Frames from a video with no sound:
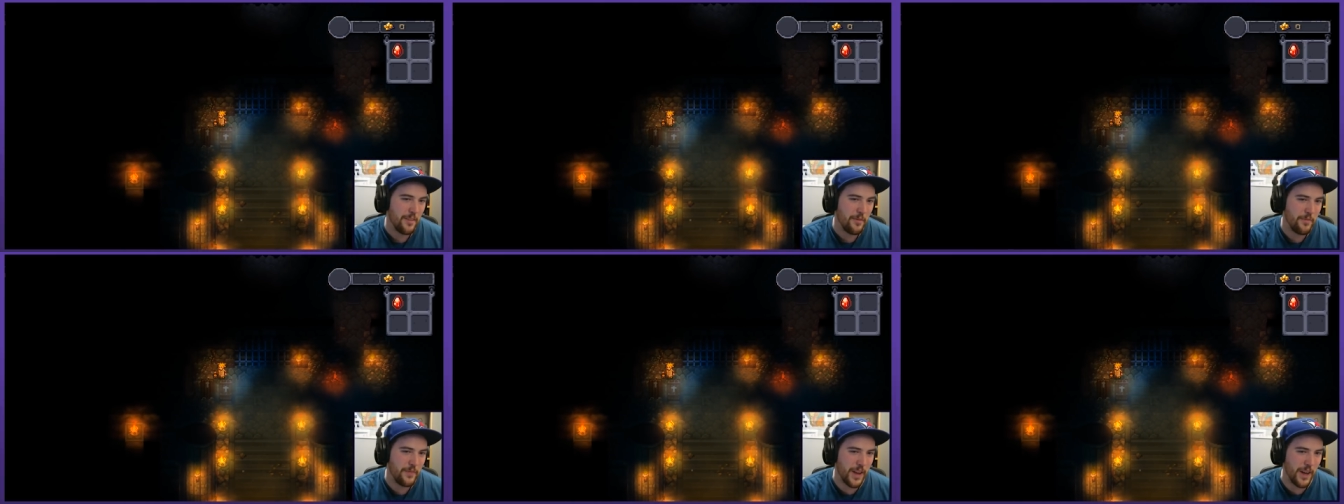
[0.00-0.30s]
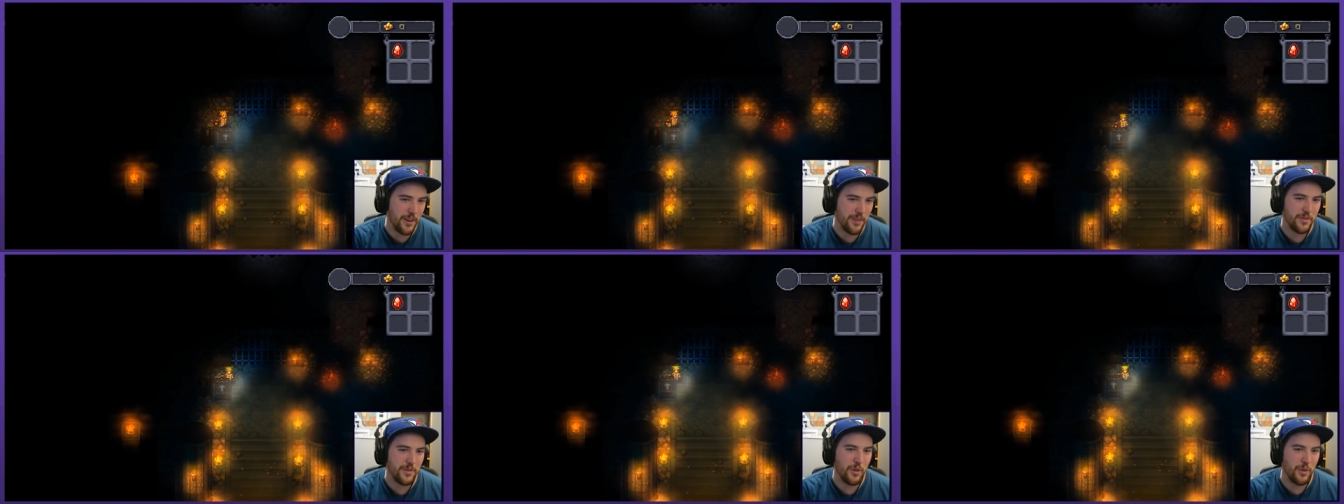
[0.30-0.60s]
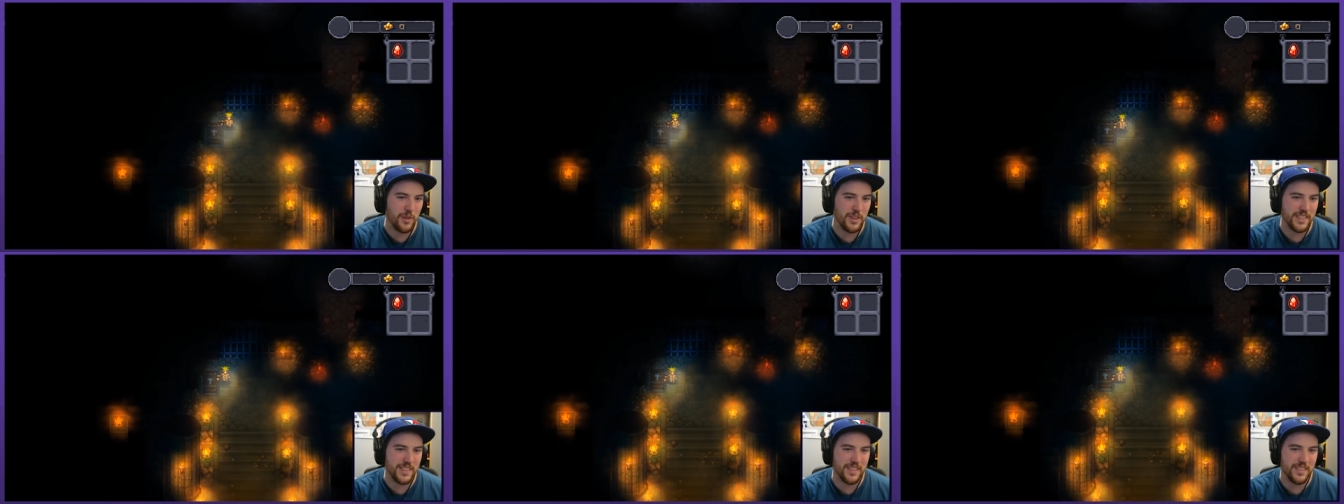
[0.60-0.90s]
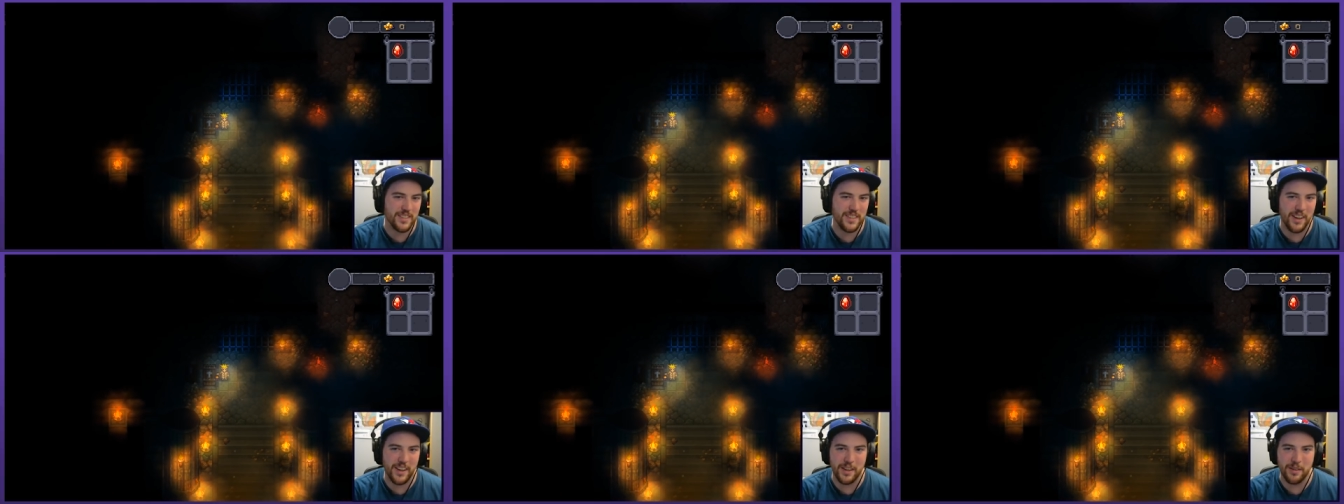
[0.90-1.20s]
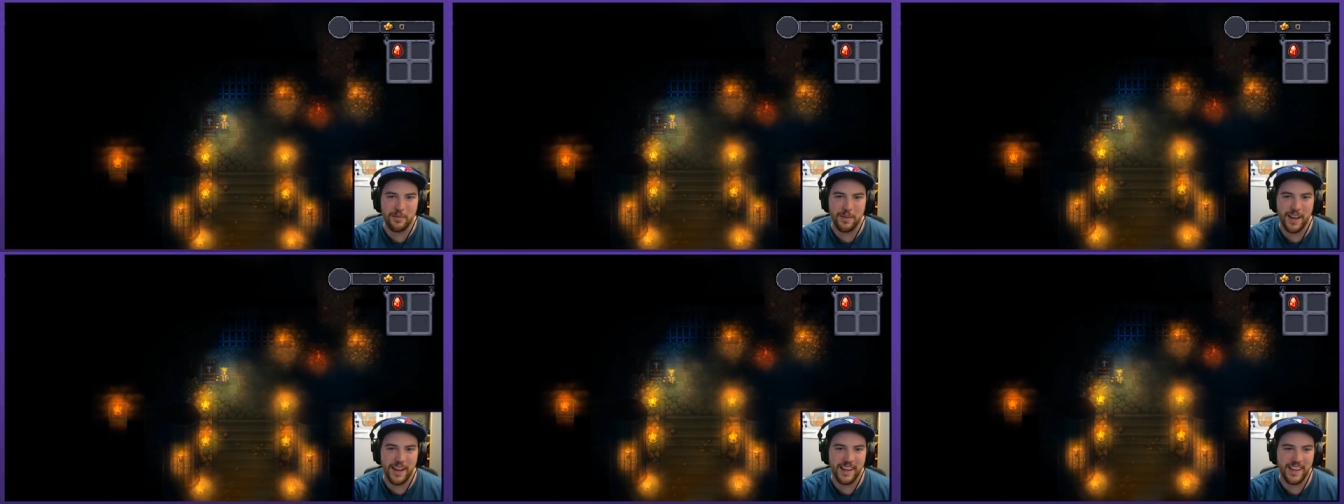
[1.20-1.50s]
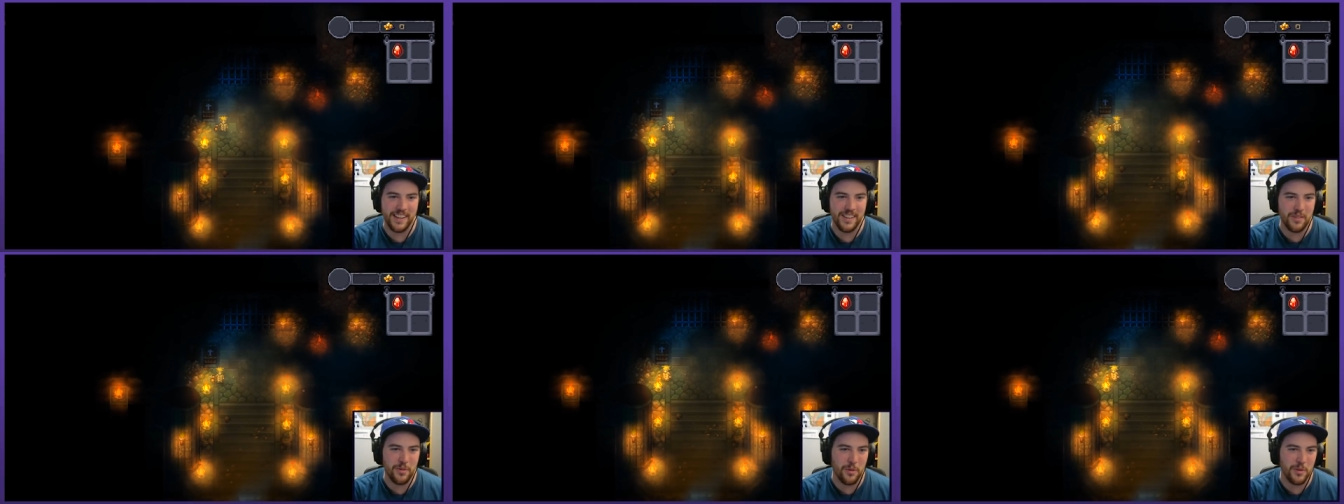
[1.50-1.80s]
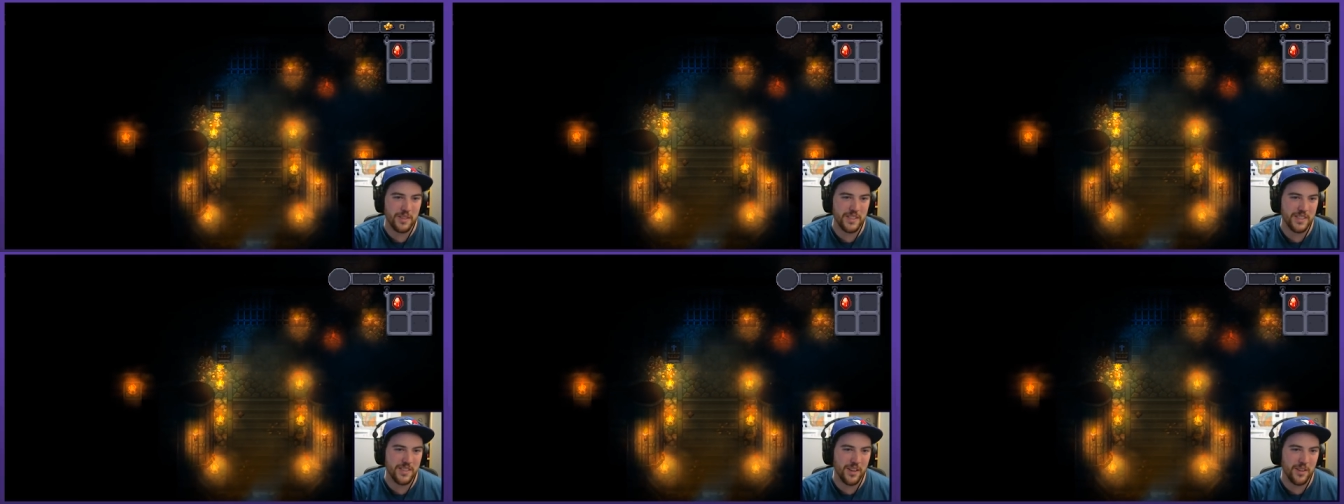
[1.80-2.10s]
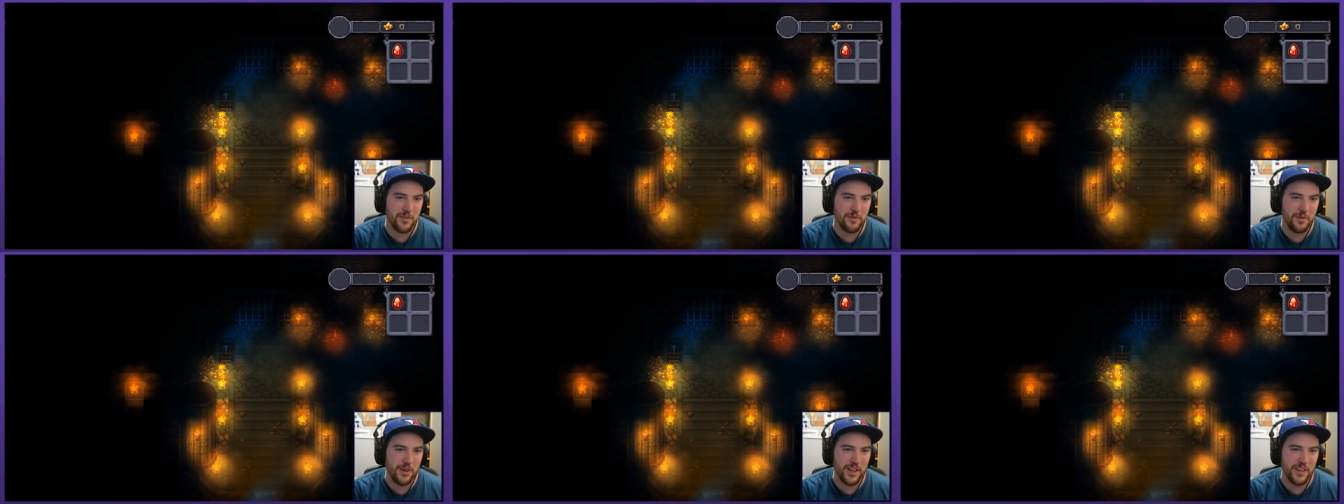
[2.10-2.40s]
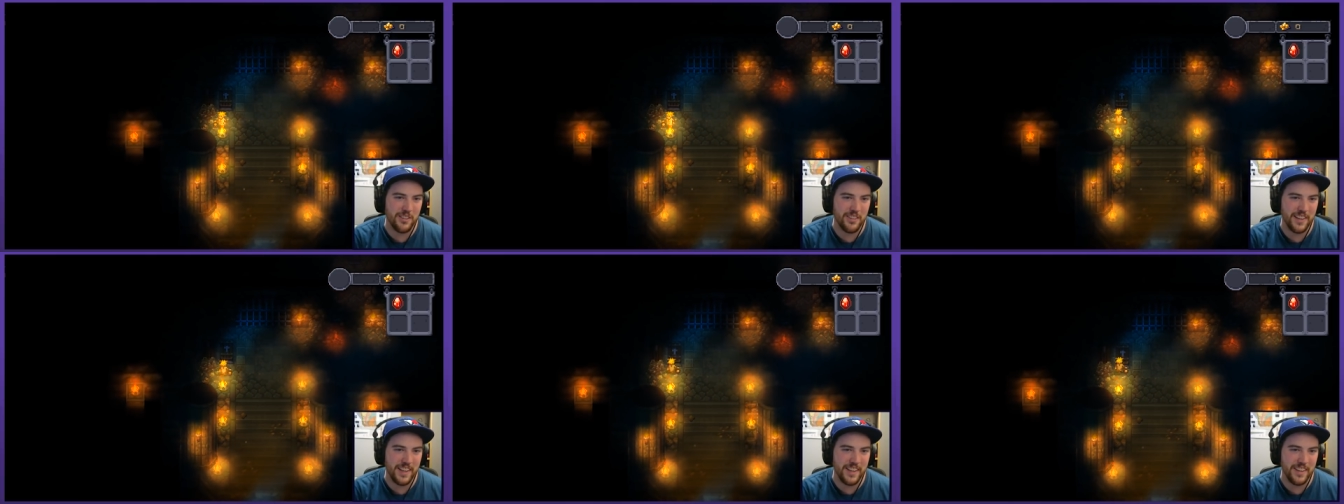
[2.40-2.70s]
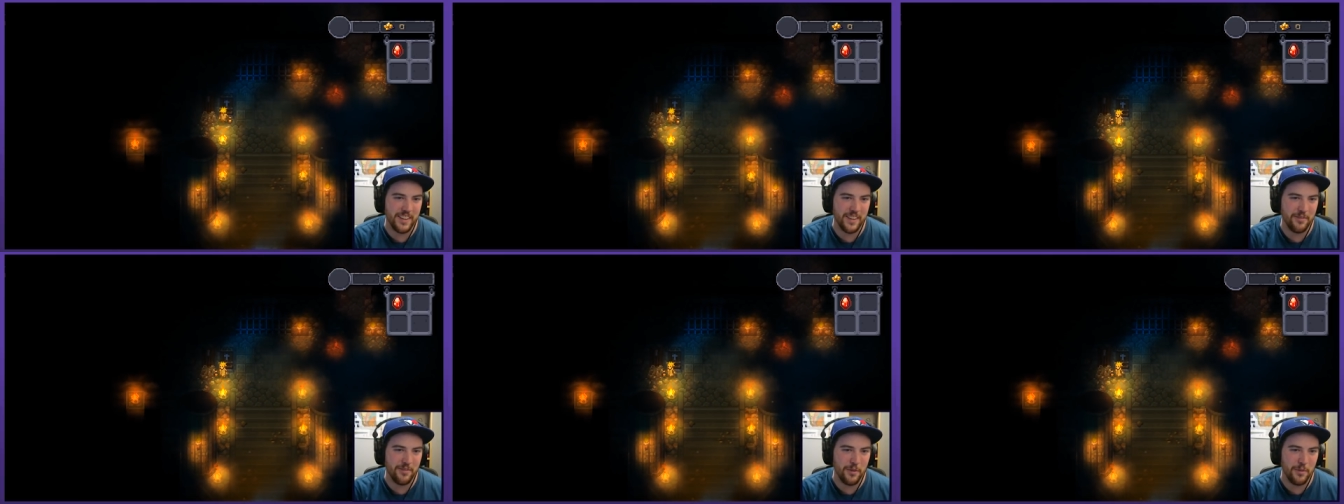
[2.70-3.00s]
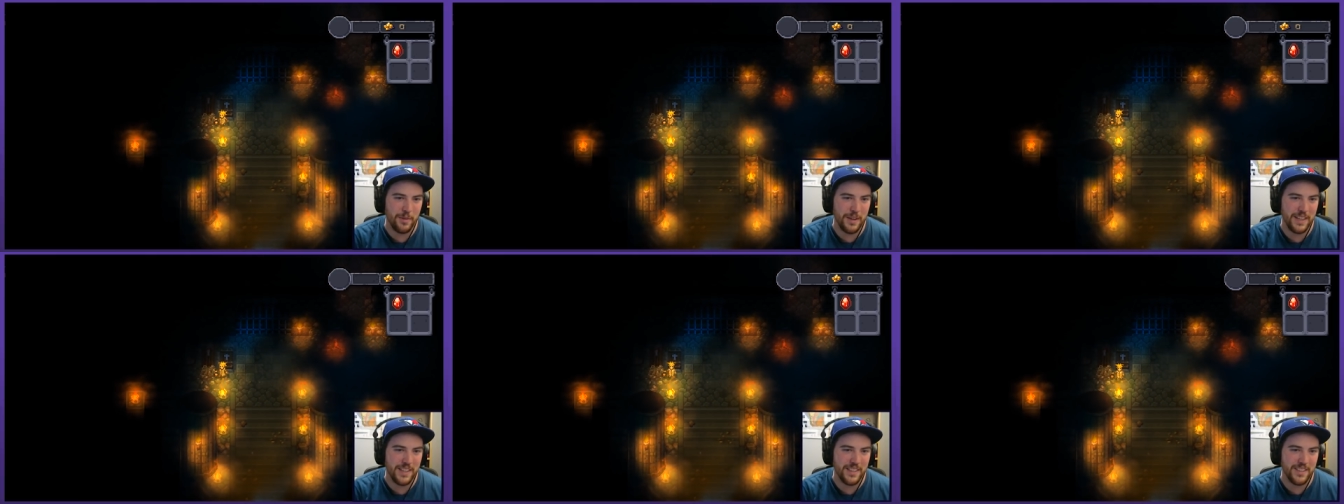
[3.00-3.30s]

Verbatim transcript: Now, of course, there's not going to be any torches on the wall or anything for me